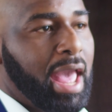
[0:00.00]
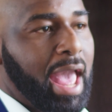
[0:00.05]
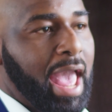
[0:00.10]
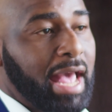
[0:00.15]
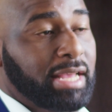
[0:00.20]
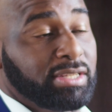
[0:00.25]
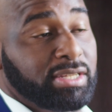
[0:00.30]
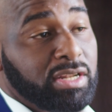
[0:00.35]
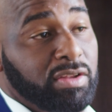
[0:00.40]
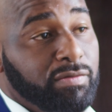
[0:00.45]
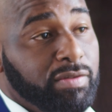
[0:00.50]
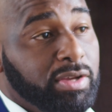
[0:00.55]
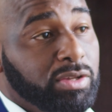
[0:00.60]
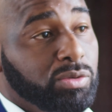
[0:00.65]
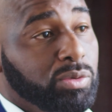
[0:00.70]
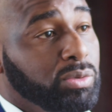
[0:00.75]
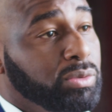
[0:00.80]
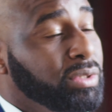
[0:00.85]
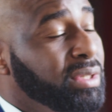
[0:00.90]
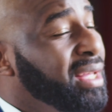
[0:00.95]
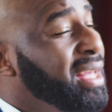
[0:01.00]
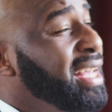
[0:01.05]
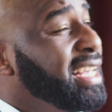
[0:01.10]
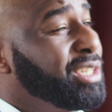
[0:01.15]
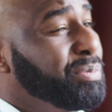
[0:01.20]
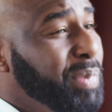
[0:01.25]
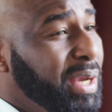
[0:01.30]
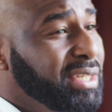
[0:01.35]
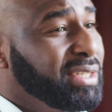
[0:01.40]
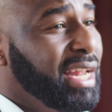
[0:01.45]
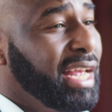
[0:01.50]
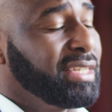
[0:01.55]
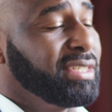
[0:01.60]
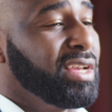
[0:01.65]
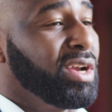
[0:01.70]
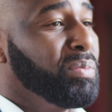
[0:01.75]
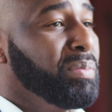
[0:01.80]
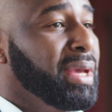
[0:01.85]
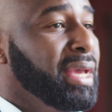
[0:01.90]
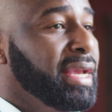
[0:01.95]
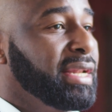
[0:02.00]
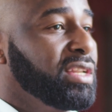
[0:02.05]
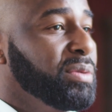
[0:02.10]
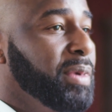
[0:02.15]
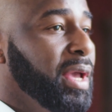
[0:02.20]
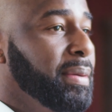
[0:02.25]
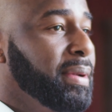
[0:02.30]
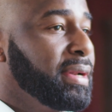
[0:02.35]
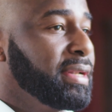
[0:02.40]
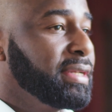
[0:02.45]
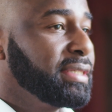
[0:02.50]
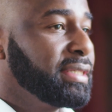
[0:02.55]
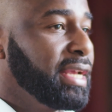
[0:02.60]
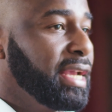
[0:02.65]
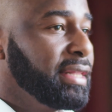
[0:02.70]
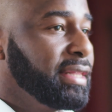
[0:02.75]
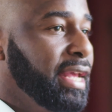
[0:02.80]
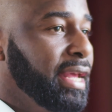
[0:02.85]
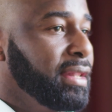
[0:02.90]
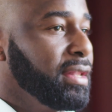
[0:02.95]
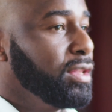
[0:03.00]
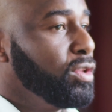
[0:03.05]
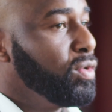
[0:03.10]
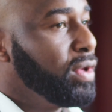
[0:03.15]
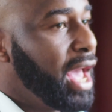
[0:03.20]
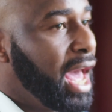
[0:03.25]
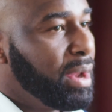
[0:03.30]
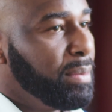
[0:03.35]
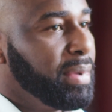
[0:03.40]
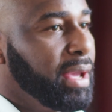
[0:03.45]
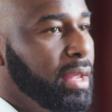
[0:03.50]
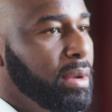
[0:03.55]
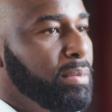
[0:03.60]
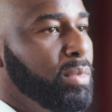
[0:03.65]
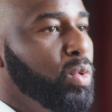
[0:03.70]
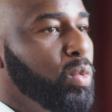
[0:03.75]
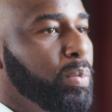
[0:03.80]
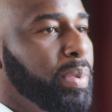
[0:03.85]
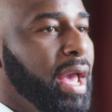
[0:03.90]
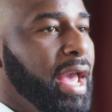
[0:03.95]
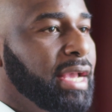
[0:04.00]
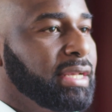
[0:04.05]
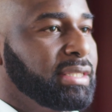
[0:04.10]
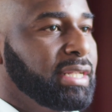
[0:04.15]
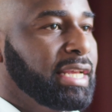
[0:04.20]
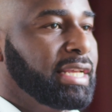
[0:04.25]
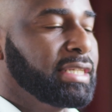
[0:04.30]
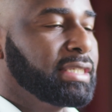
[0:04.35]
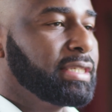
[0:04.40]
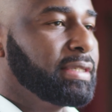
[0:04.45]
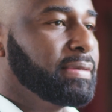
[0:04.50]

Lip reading: as individuals, especially as young men, to be able to understand that you got to be able to move past things.